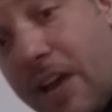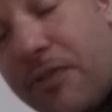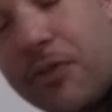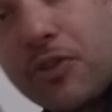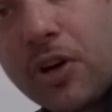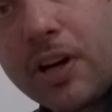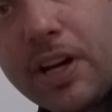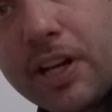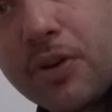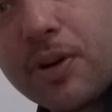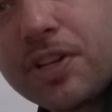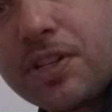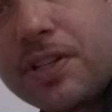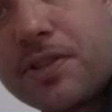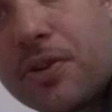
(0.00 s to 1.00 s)
If you've got any
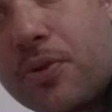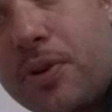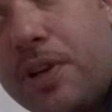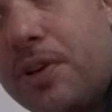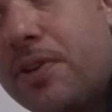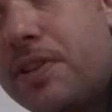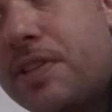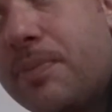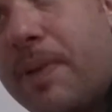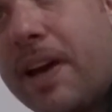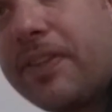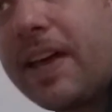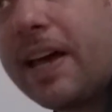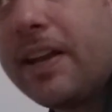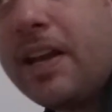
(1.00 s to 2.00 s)
questions or queries about
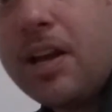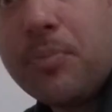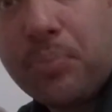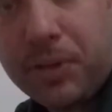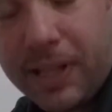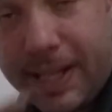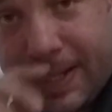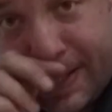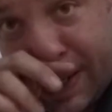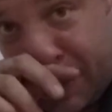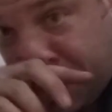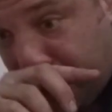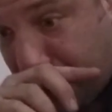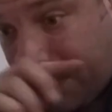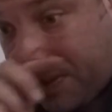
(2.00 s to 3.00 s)
that, please
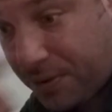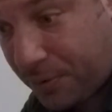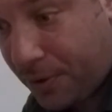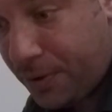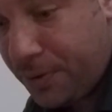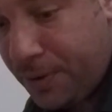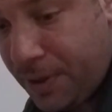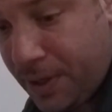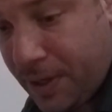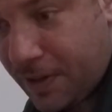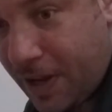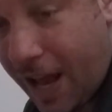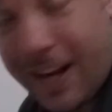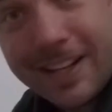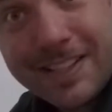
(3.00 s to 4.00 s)
send them through.
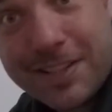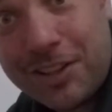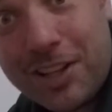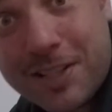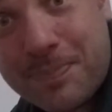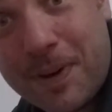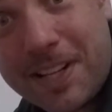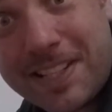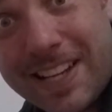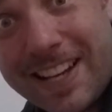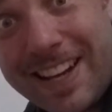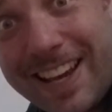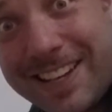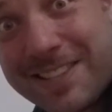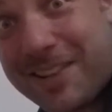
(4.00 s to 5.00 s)
And until I speak to you
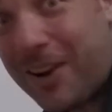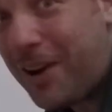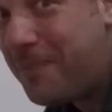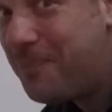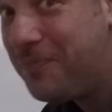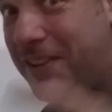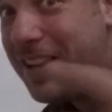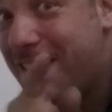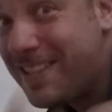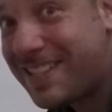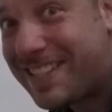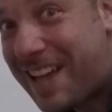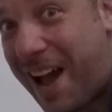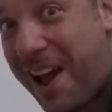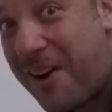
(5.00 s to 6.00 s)
next time,
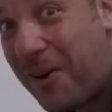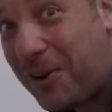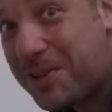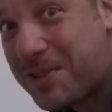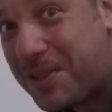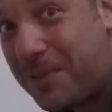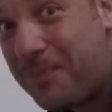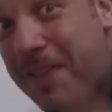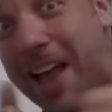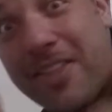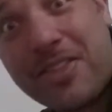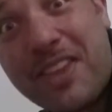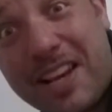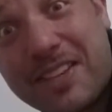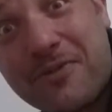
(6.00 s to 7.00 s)
stay awesome and
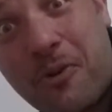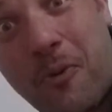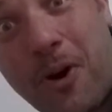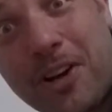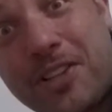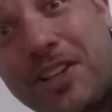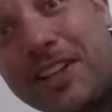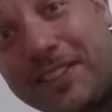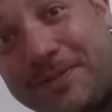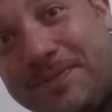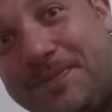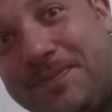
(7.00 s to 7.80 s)
thanks for watching.